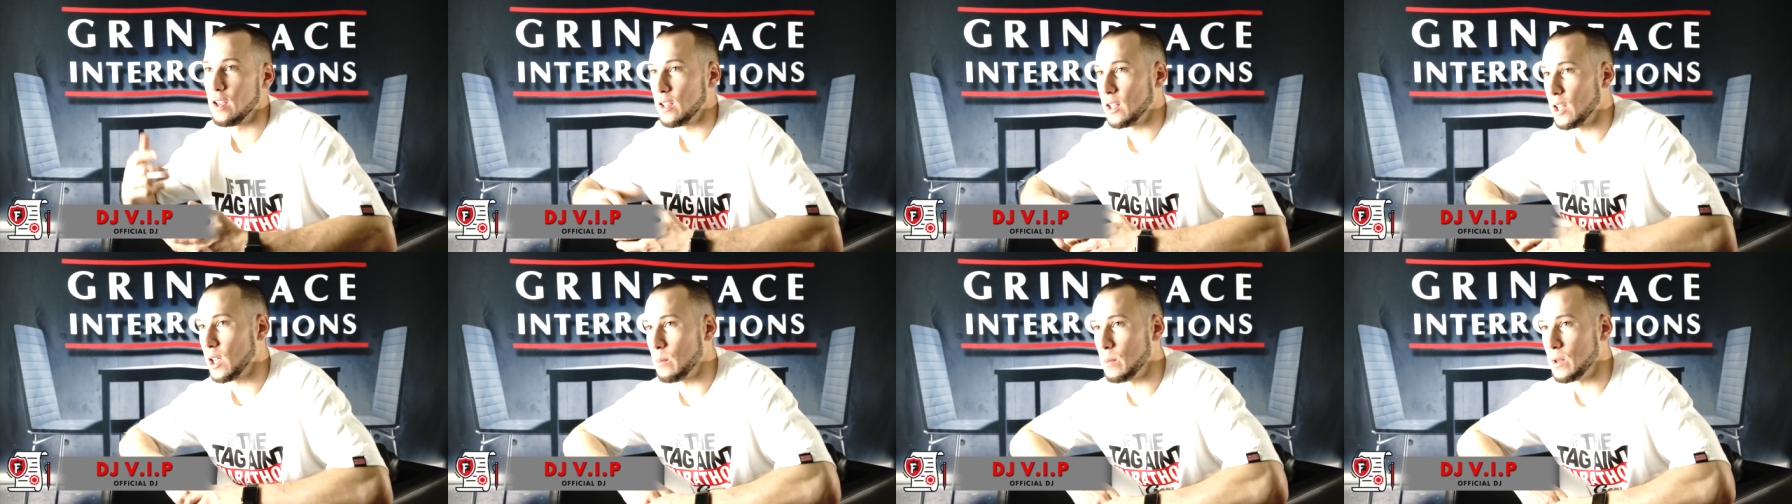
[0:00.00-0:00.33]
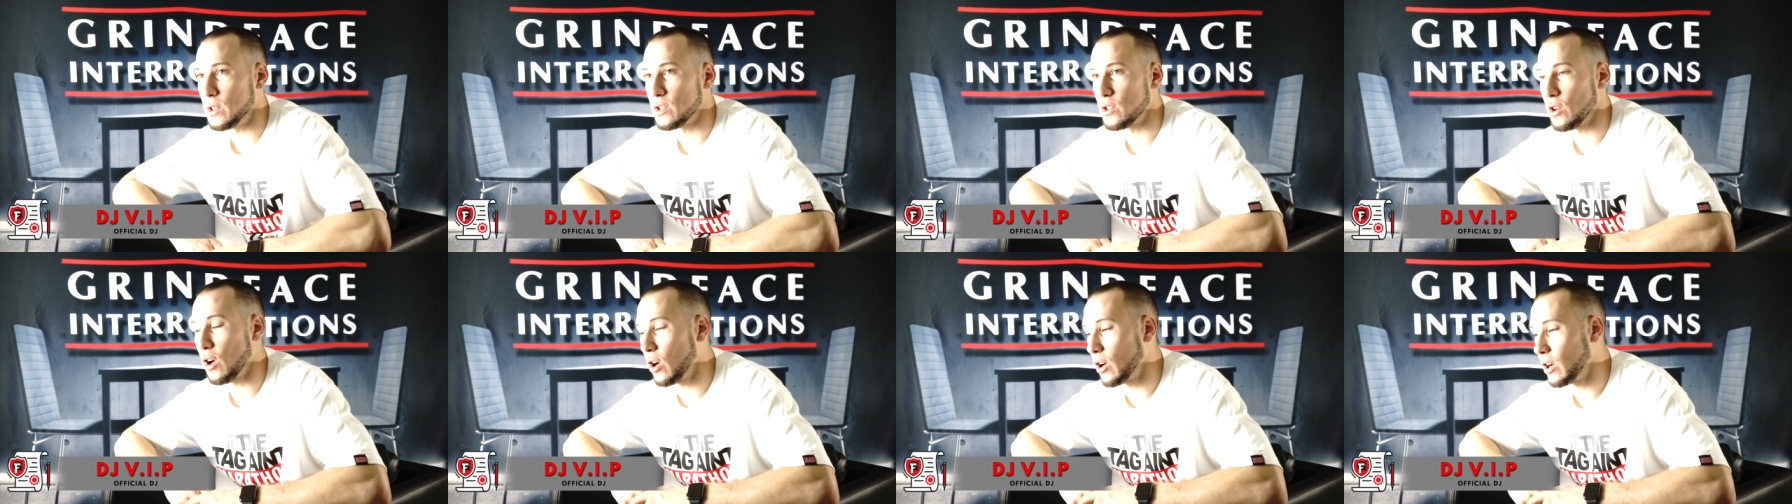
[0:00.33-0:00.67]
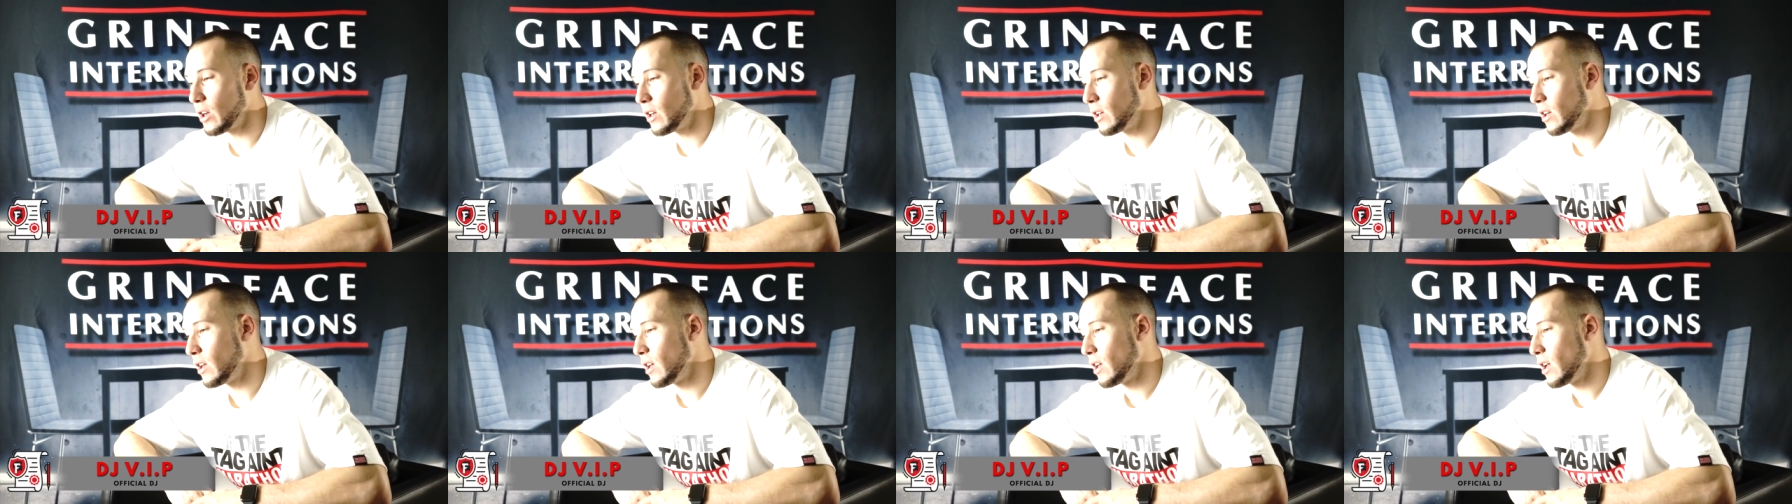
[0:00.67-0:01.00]
get me
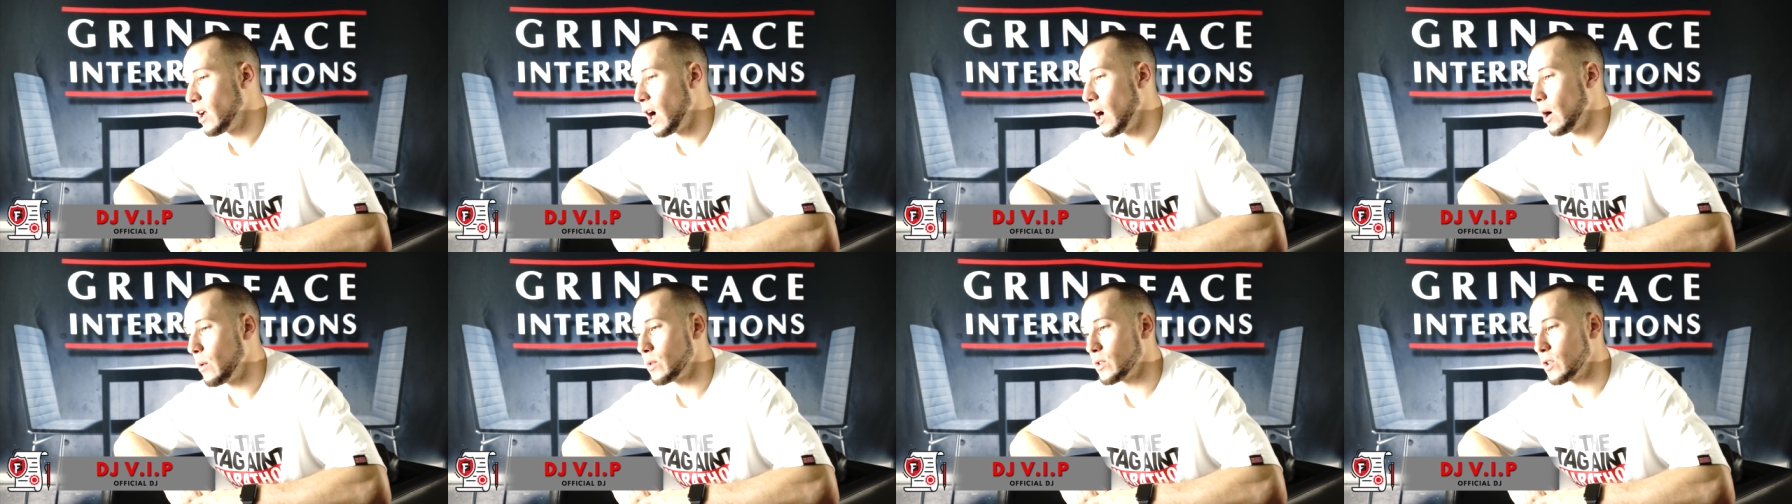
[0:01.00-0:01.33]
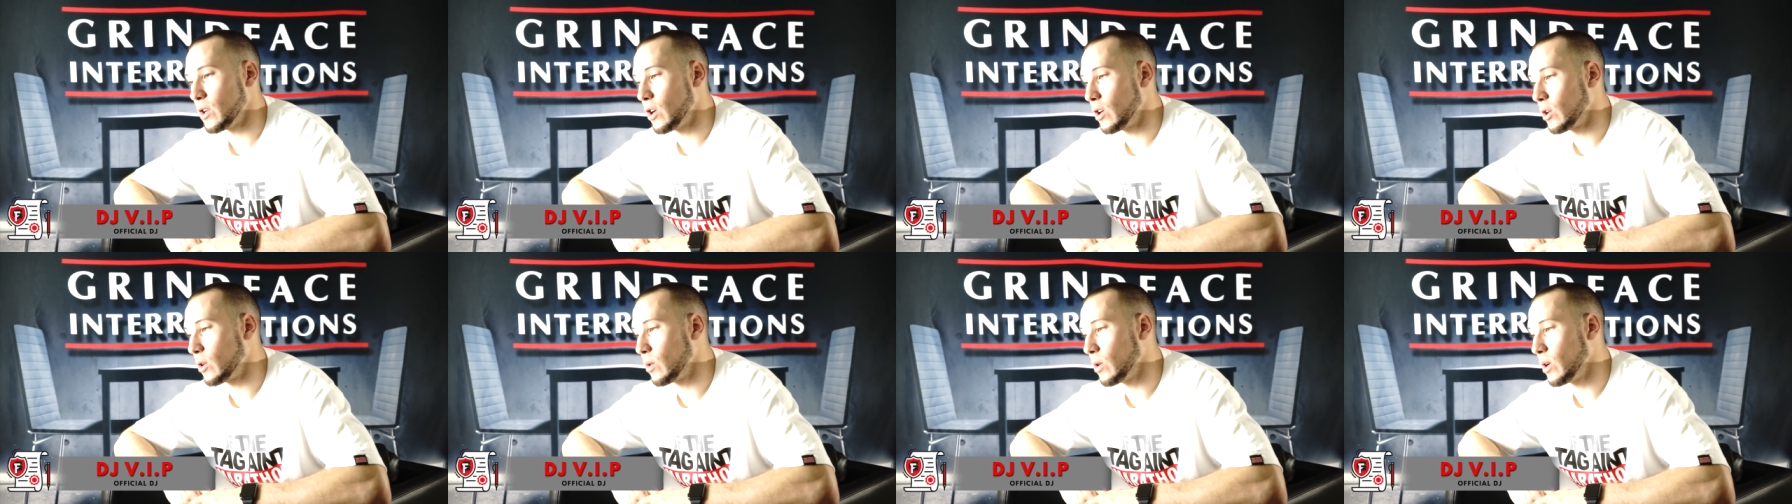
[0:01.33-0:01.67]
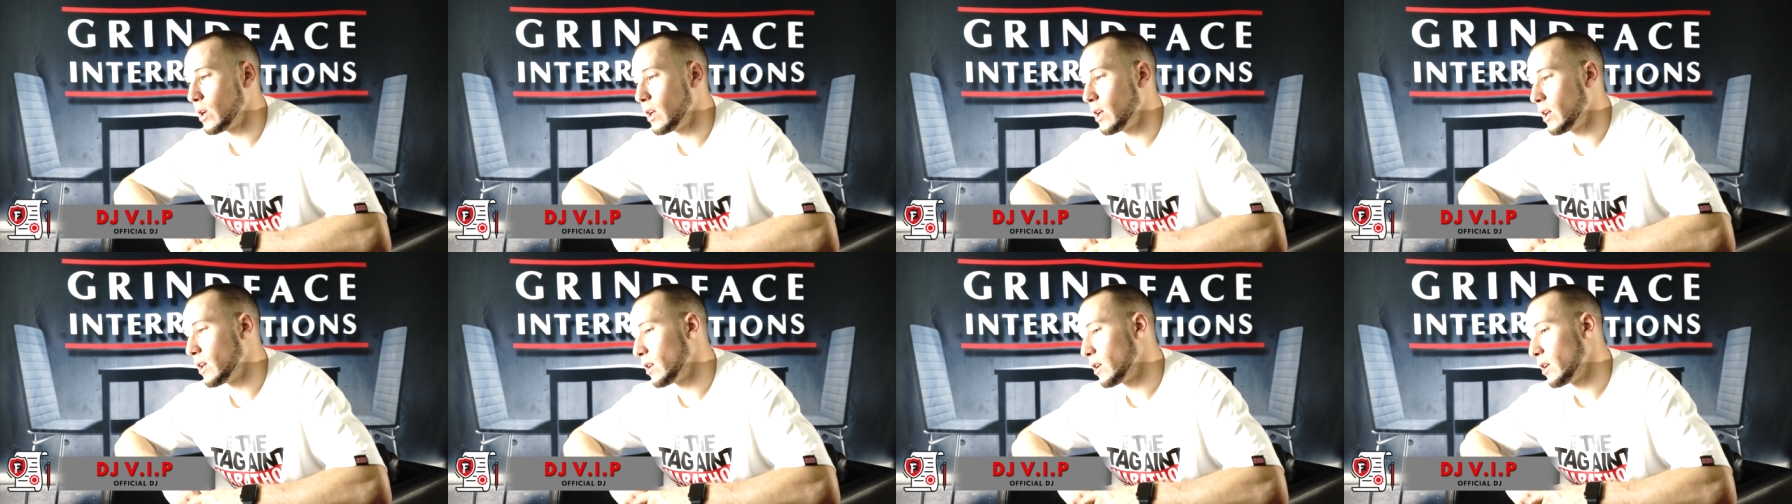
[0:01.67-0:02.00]
started. I was
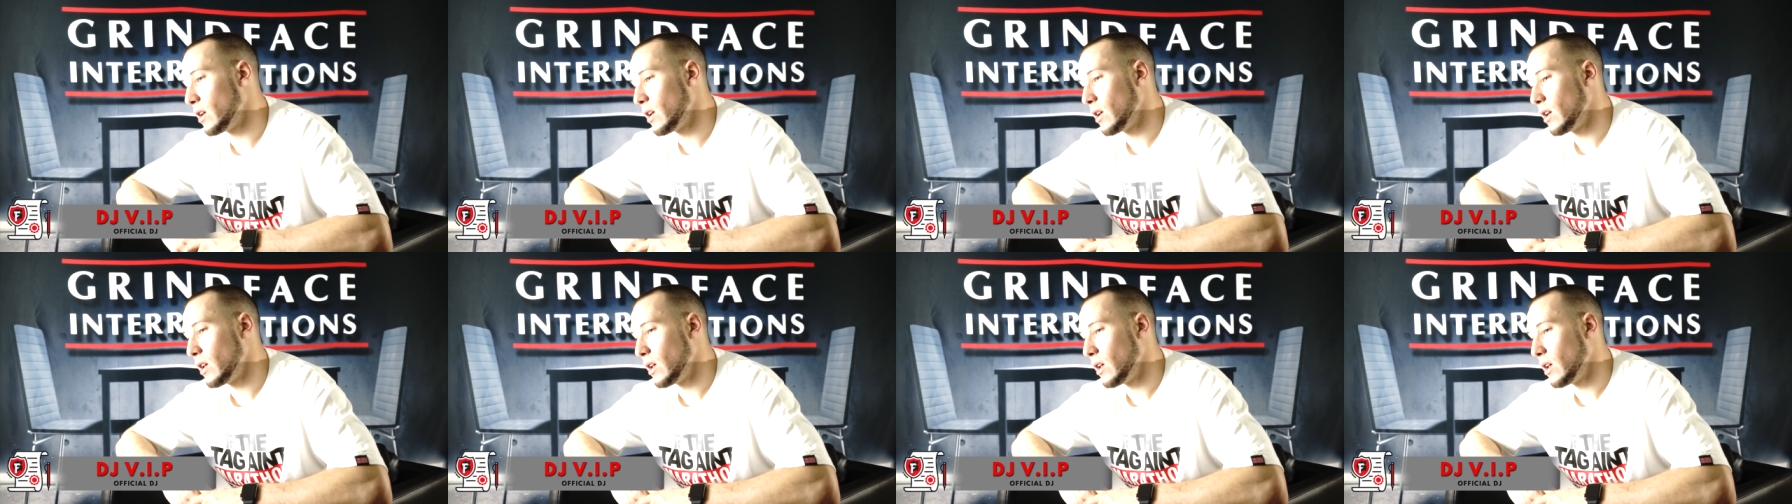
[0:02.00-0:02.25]
hungry and